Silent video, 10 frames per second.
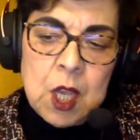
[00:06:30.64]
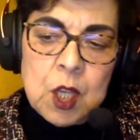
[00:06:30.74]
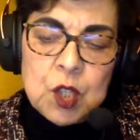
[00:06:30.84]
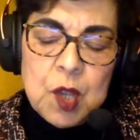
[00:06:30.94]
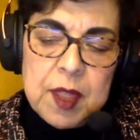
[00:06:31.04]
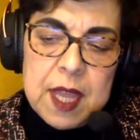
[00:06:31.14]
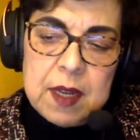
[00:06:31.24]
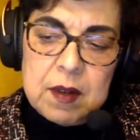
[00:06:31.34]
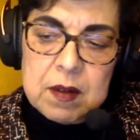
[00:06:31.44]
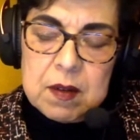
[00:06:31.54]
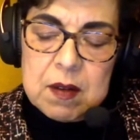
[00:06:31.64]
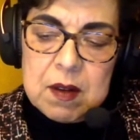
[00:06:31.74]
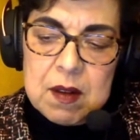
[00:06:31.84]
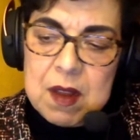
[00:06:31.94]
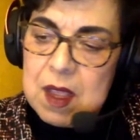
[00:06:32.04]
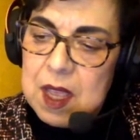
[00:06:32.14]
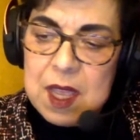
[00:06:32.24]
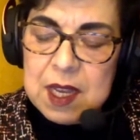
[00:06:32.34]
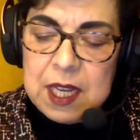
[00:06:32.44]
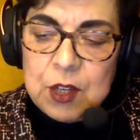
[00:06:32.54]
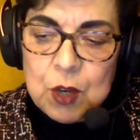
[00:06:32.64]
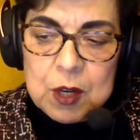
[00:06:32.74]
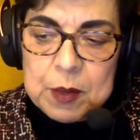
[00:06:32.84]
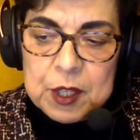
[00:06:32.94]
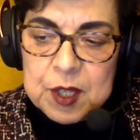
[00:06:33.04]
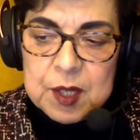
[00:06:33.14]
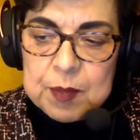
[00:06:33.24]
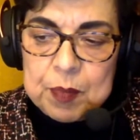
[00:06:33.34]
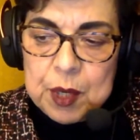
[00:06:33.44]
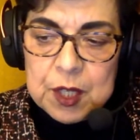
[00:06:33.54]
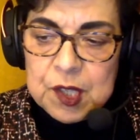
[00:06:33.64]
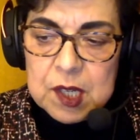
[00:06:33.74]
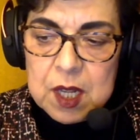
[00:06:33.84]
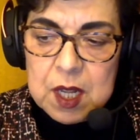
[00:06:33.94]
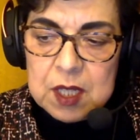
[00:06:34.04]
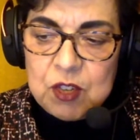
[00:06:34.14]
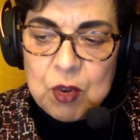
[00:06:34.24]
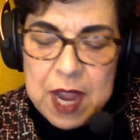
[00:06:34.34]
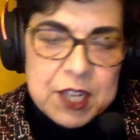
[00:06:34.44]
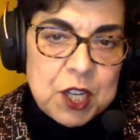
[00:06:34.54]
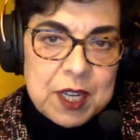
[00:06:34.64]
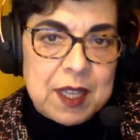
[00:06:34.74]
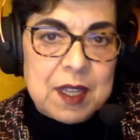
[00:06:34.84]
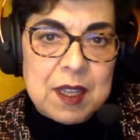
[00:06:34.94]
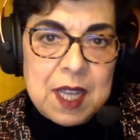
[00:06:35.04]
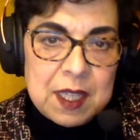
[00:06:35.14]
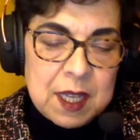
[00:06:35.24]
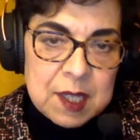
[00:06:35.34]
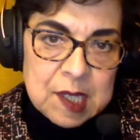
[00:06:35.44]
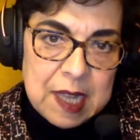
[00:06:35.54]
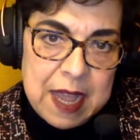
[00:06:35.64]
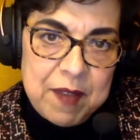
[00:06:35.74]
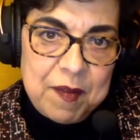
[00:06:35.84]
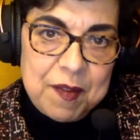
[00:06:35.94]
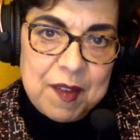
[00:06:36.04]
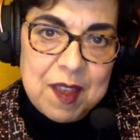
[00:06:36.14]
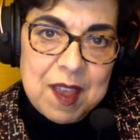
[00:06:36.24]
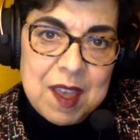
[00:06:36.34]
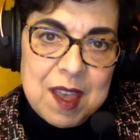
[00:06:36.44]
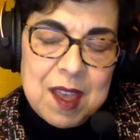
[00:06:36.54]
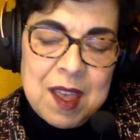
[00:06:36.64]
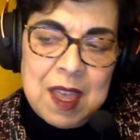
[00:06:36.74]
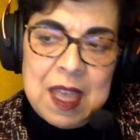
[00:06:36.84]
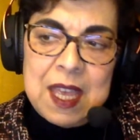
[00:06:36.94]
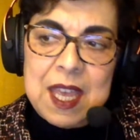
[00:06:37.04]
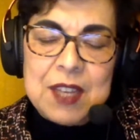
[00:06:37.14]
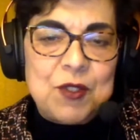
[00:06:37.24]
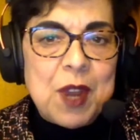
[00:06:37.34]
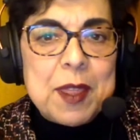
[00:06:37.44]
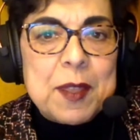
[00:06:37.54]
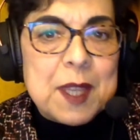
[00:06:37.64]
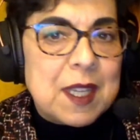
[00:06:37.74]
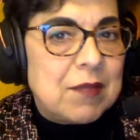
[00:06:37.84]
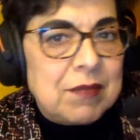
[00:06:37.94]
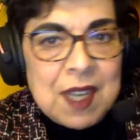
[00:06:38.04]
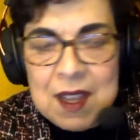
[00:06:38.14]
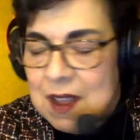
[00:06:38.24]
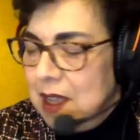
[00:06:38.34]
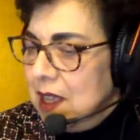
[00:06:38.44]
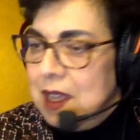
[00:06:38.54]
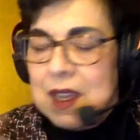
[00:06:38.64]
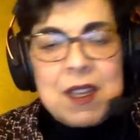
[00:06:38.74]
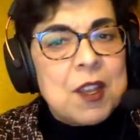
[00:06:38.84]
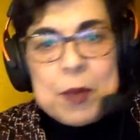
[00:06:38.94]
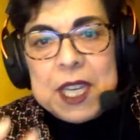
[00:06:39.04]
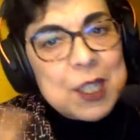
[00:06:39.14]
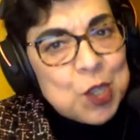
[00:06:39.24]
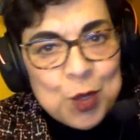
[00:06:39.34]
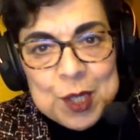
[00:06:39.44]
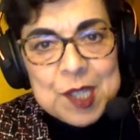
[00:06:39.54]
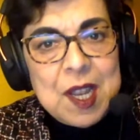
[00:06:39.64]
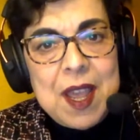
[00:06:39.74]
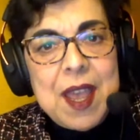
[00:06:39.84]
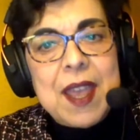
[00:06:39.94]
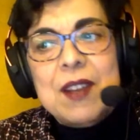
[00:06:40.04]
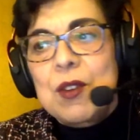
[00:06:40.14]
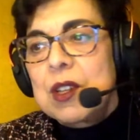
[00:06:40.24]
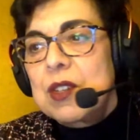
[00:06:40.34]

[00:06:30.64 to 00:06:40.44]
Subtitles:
So then an enormous personal tragedy hit his life. And rather than committing suicide or